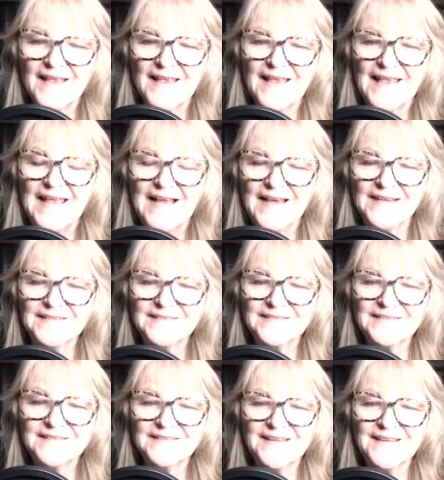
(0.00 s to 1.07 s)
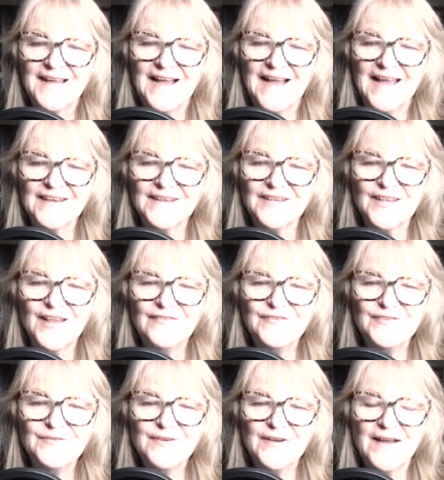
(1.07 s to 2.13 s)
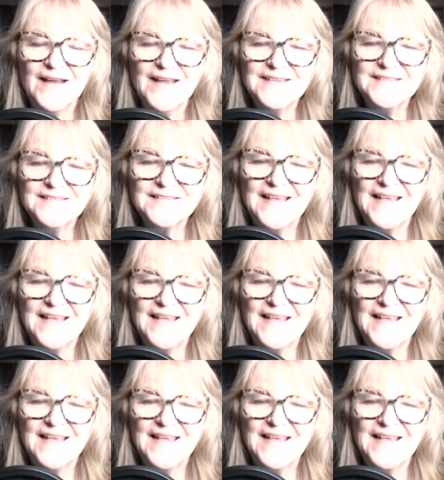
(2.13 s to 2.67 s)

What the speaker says: And I love you guys.